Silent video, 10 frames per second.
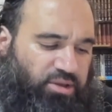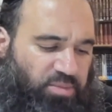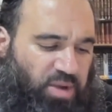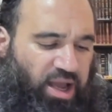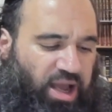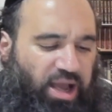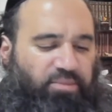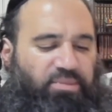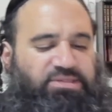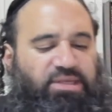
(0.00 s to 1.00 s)

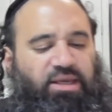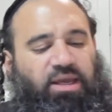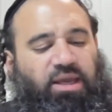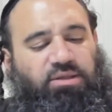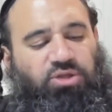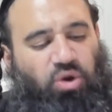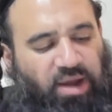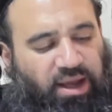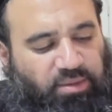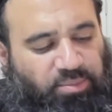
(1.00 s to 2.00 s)
Gemara Masechet
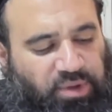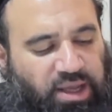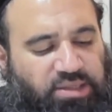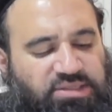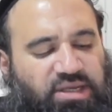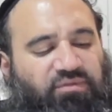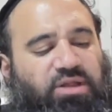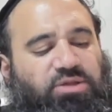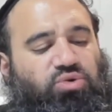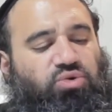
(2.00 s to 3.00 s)
Yoma, page
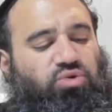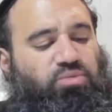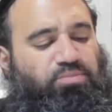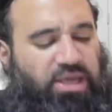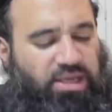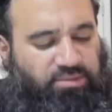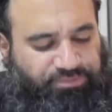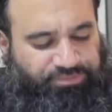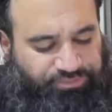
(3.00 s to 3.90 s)
72b.